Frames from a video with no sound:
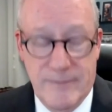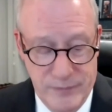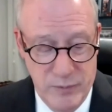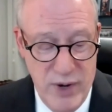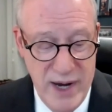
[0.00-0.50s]

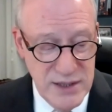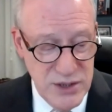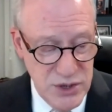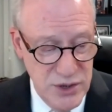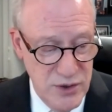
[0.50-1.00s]

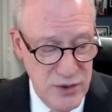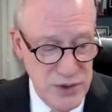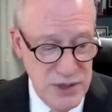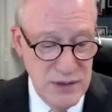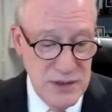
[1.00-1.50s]

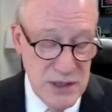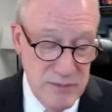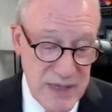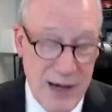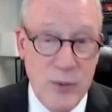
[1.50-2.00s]
practitioners and some
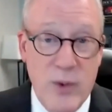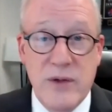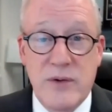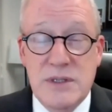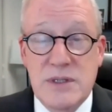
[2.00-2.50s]
doubt
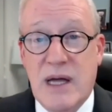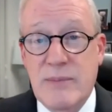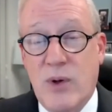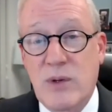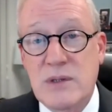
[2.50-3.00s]
whether it's a
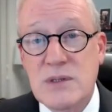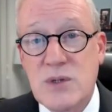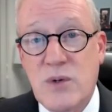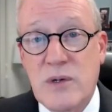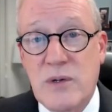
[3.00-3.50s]
bipolar
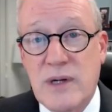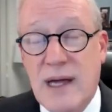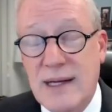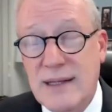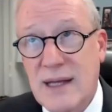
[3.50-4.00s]
disorder or
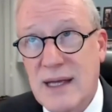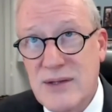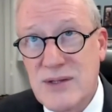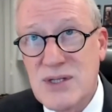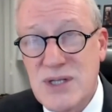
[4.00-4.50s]
not. I
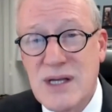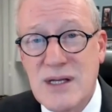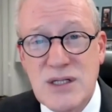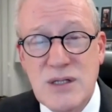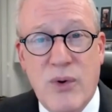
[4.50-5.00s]
just think
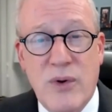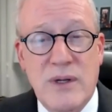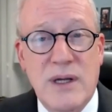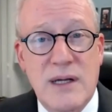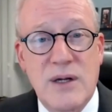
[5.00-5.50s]
it's
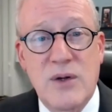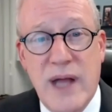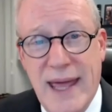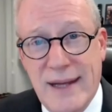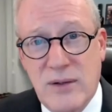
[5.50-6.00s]
important to get a good
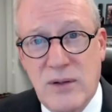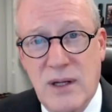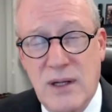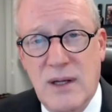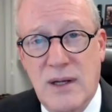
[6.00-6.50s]
handle
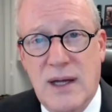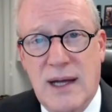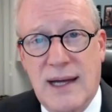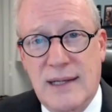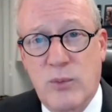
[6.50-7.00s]

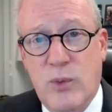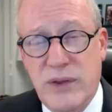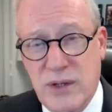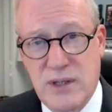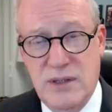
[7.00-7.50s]
what
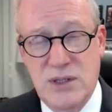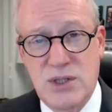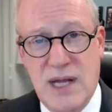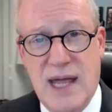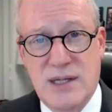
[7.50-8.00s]
the
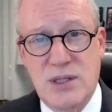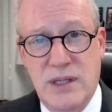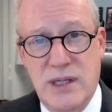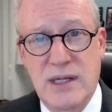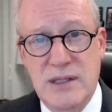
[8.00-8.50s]
condition actually
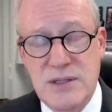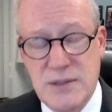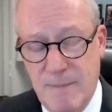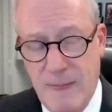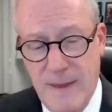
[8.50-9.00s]

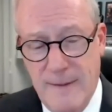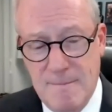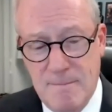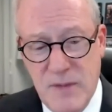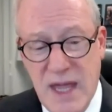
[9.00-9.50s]
is
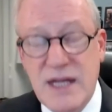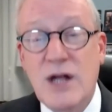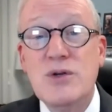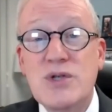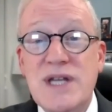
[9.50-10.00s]
and
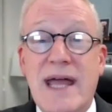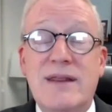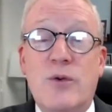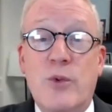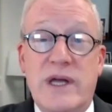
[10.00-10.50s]
understand
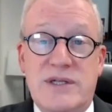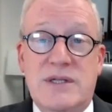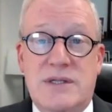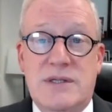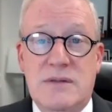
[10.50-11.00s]
the
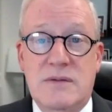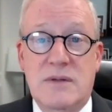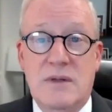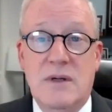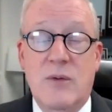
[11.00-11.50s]
risks.
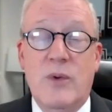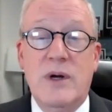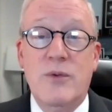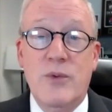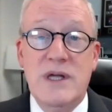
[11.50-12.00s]
What are
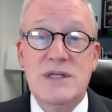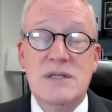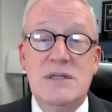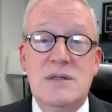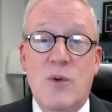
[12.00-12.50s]
the
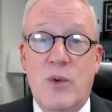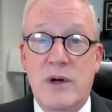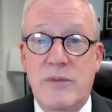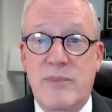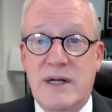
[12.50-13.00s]
risks? What are
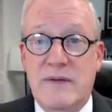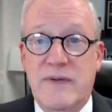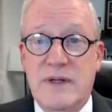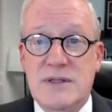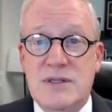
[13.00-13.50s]
the
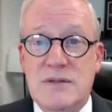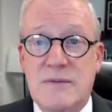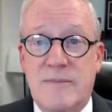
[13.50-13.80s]
benefits?